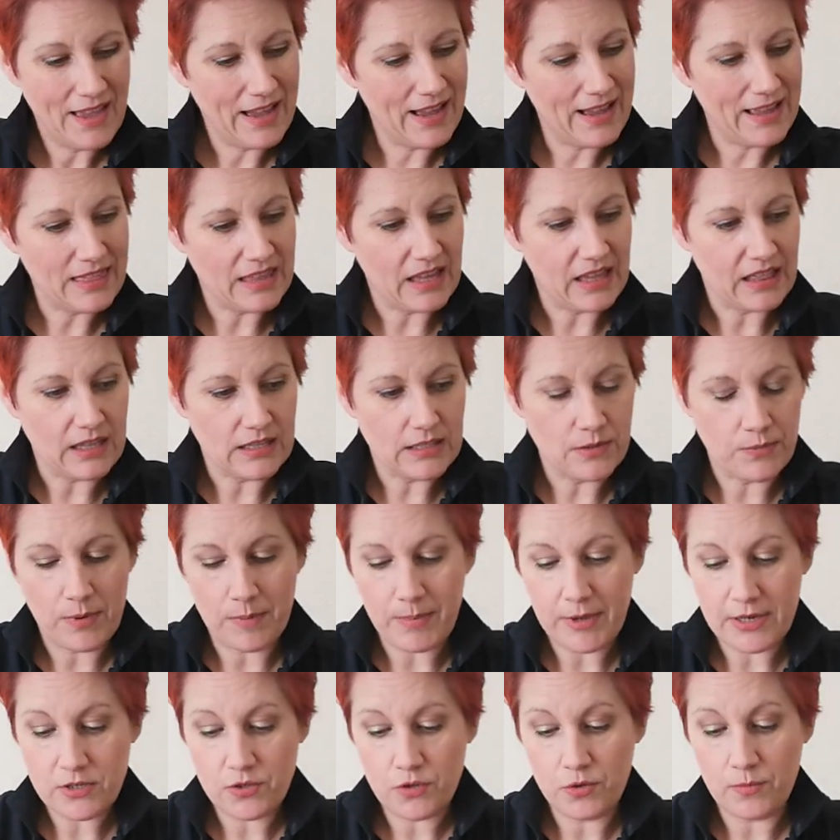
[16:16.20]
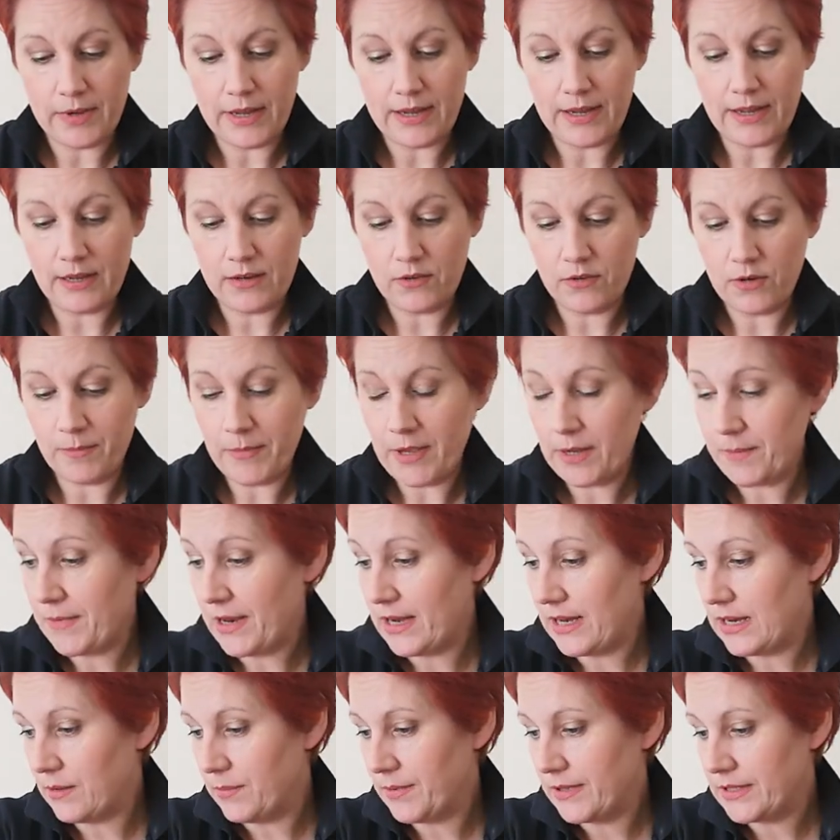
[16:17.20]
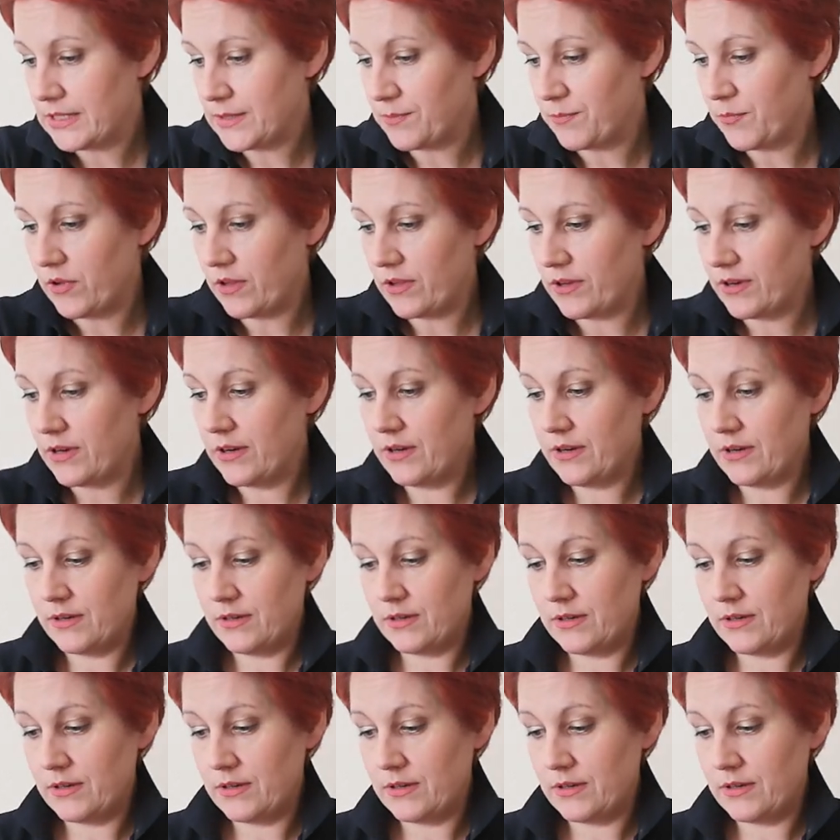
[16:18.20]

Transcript: I think that's a wee bit too big. I'm going to make mine a little bit smaller.